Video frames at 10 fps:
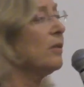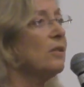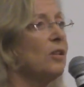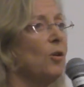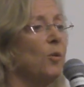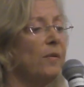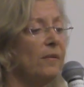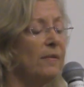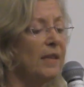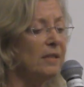So
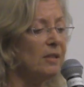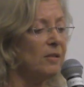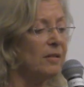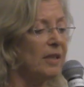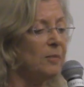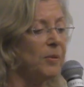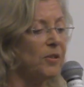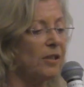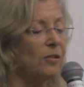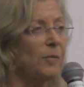this this
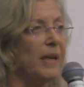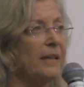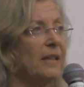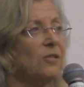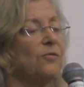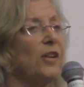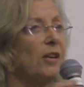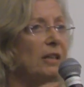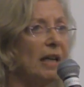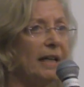particular button is
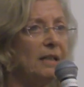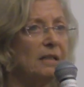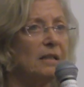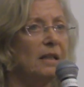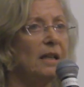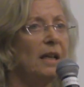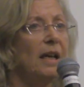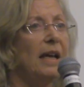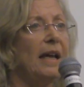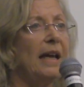very light
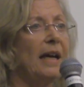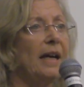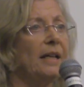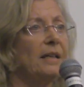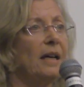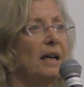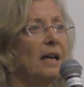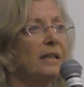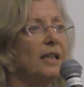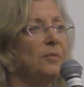and
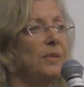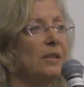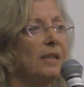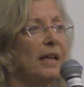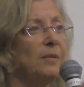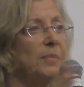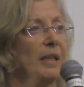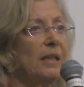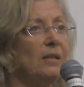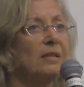uh, can can
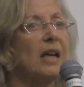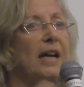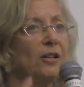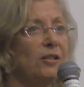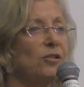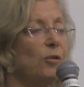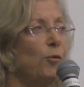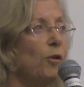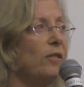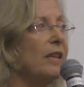be styled and so
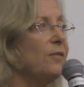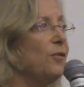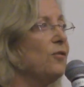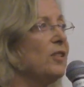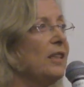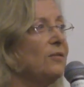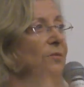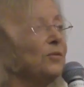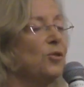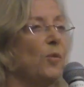forth. And if you've seen
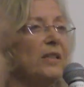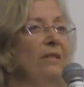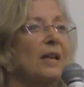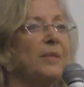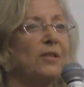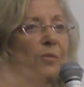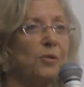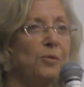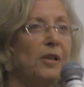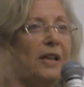tweets coming
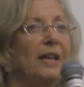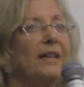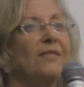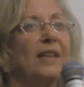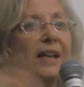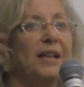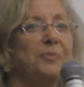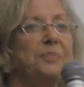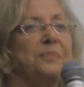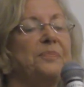through, they
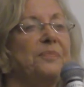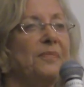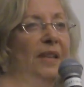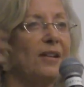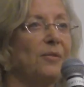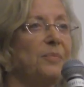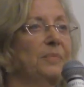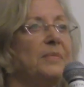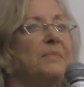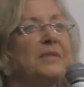they're
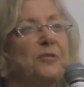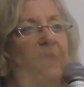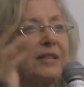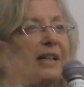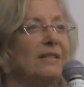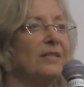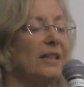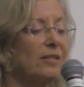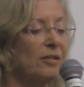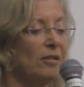doing a, light, a
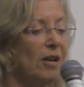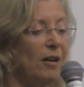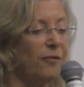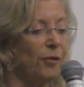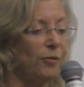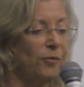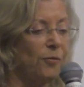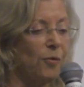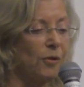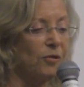nice little offer
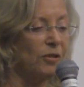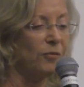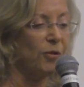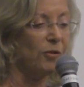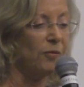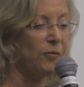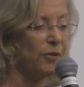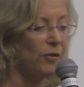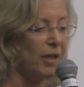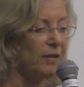for just for for
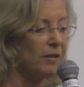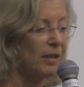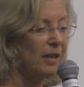you guys.